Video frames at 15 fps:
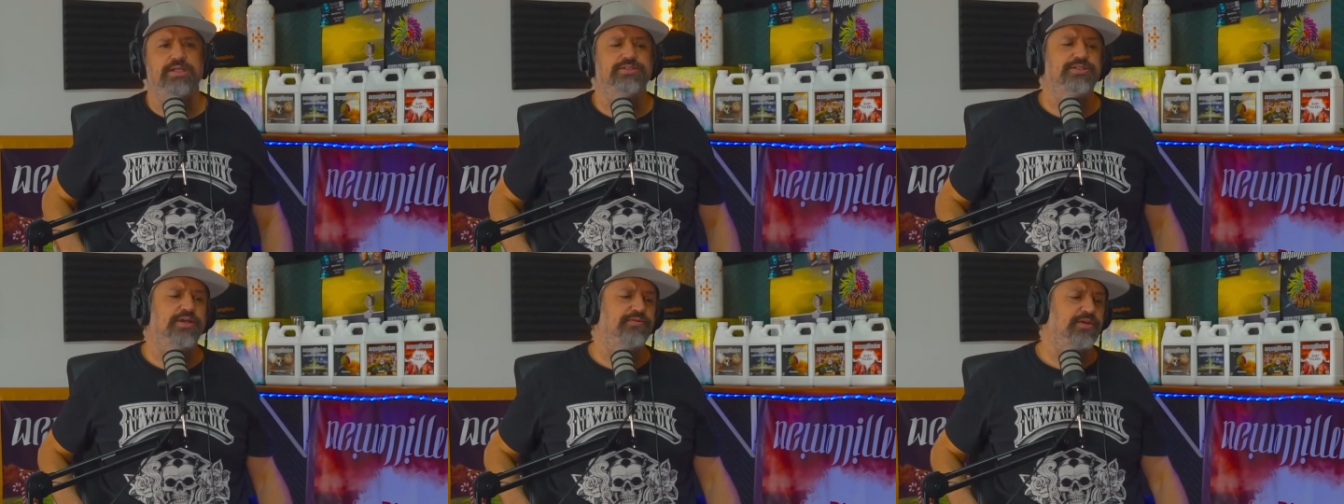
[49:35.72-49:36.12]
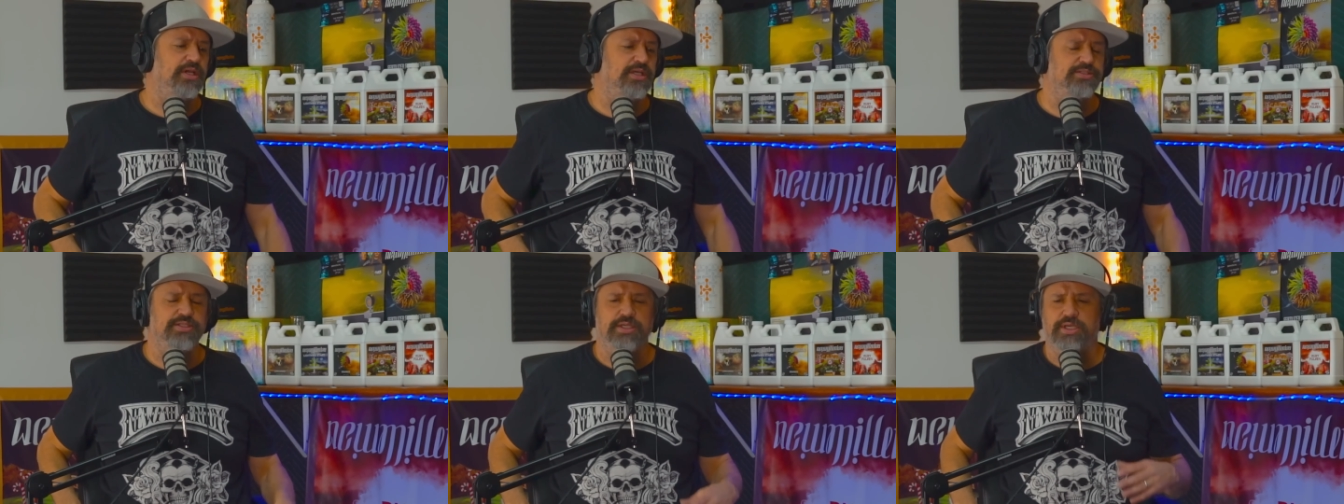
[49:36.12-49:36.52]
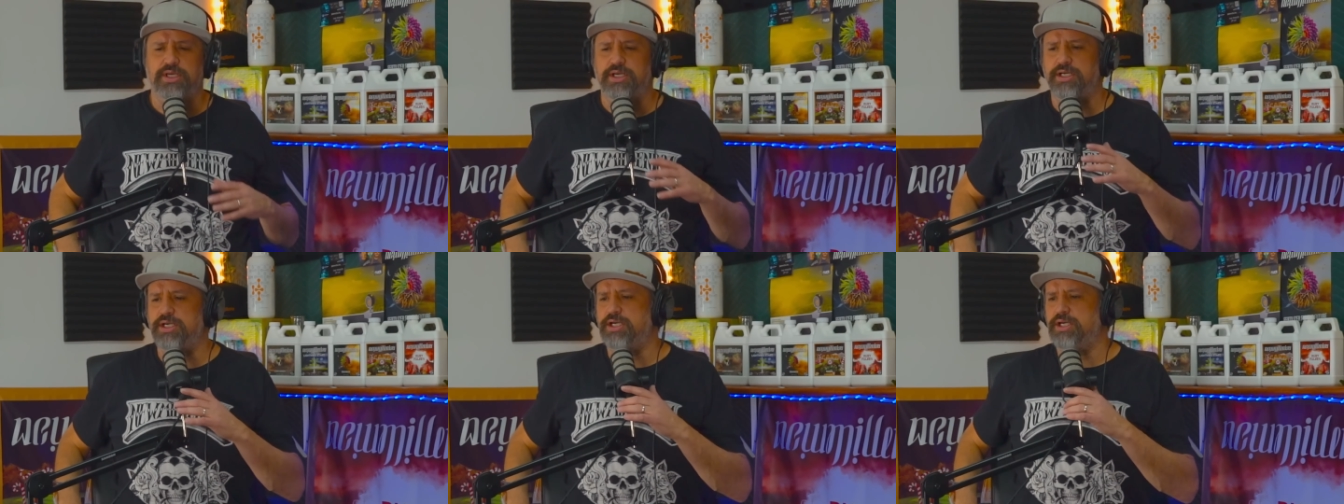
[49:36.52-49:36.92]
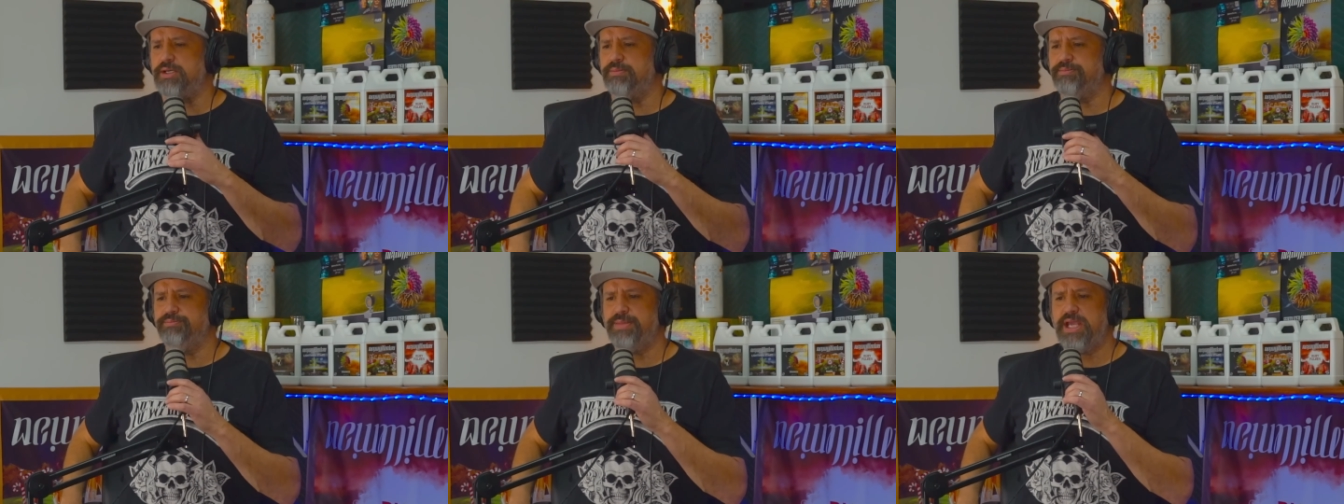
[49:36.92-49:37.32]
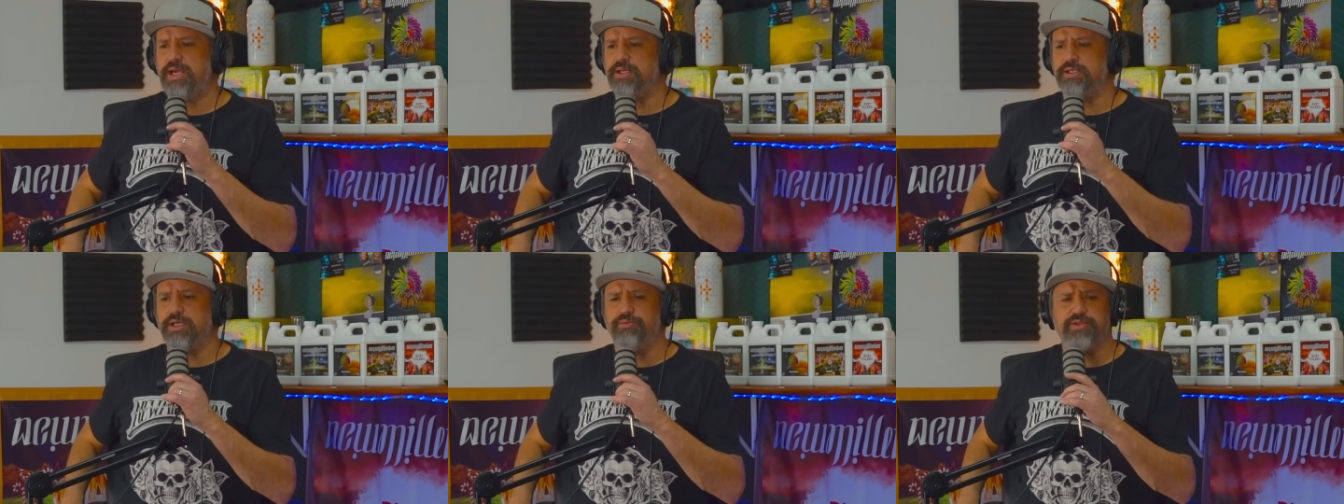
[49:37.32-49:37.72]
of stuff, guys.
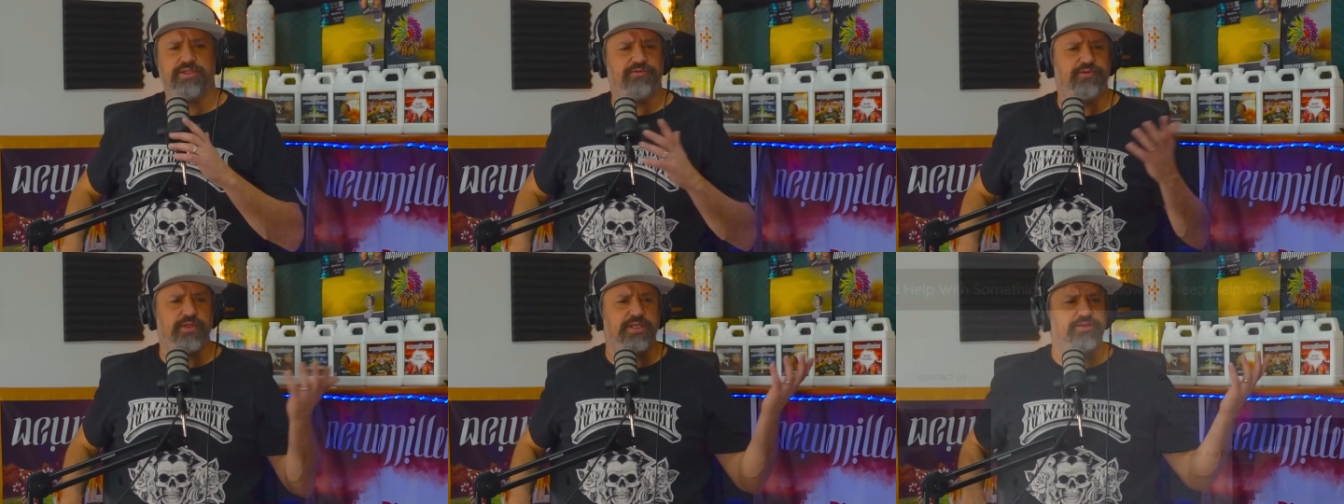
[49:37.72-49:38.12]
Man, I really feel like